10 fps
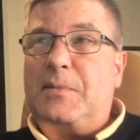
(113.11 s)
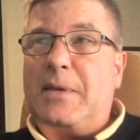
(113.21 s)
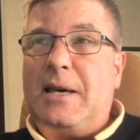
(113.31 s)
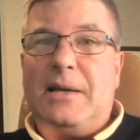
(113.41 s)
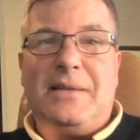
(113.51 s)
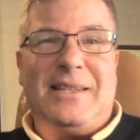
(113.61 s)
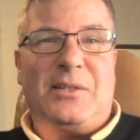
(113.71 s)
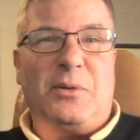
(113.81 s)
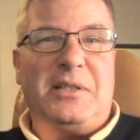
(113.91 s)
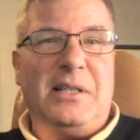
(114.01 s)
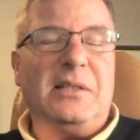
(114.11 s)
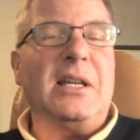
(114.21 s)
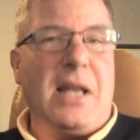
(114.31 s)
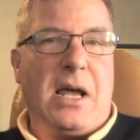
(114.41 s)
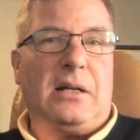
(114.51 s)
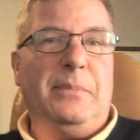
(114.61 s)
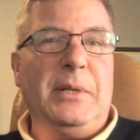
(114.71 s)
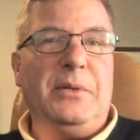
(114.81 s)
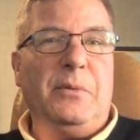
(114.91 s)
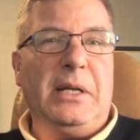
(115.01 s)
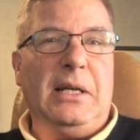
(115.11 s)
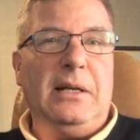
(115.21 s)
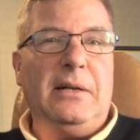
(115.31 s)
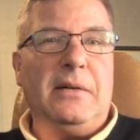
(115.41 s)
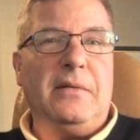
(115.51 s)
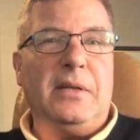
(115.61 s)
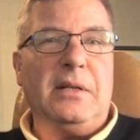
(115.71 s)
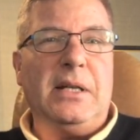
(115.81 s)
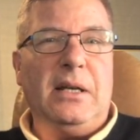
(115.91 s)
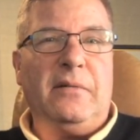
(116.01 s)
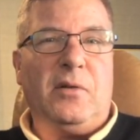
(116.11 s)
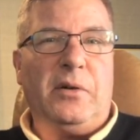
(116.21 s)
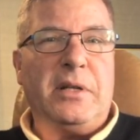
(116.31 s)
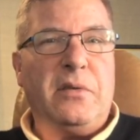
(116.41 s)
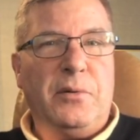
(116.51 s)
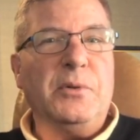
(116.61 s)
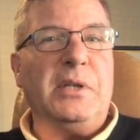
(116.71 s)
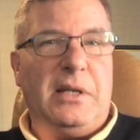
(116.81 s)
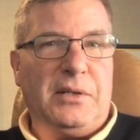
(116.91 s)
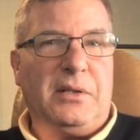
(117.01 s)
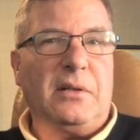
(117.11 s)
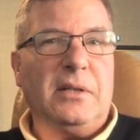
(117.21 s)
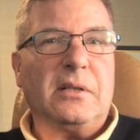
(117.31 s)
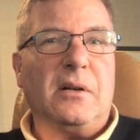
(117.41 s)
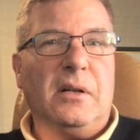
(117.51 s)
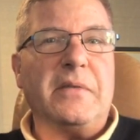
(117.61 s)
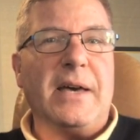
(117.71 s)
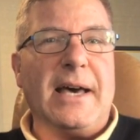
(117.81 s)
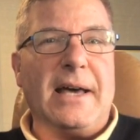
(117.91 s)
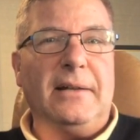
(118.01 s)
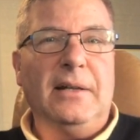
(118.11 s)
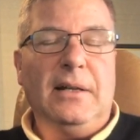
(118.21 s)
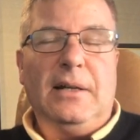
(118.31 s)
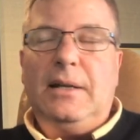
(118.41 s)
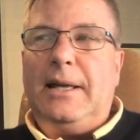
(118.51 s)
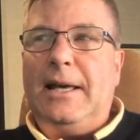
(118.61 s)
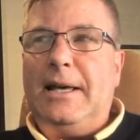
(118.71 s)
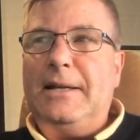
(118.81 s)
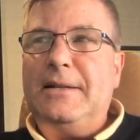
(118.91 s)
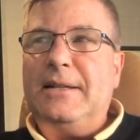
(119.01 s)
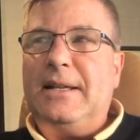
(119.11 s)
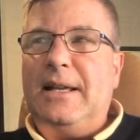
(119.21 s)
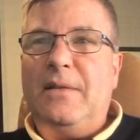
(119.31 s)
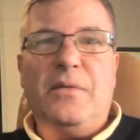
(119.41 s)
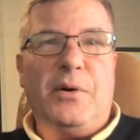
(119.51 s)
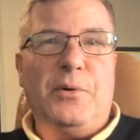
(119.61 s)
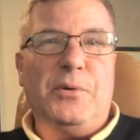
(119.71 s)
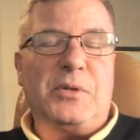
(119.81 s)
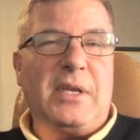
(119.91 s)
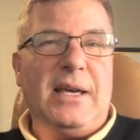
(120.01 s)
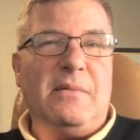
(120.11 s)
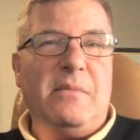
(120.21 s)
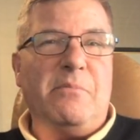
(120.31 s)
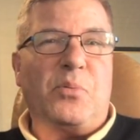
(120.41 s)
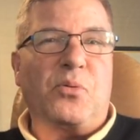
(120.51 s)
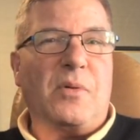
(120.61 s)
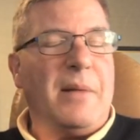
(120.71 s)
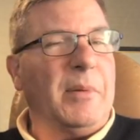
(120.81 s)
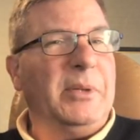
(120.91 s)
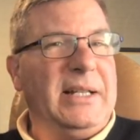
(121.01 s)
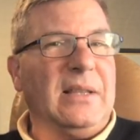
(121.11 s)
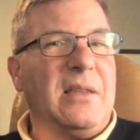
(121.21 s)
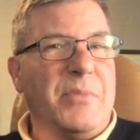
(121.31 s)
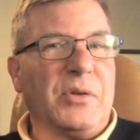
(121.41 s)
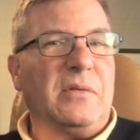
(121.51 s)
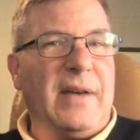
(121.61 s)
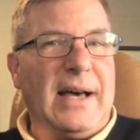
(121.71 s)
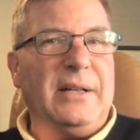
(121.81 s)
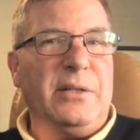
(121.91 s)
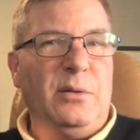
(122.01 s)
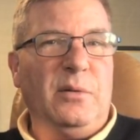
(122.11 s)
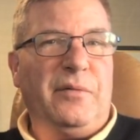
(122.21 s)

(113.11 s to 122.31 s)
the sort of disconnect between the data vault enthusiasts, let's call it that, yeah, and those that probably get the most value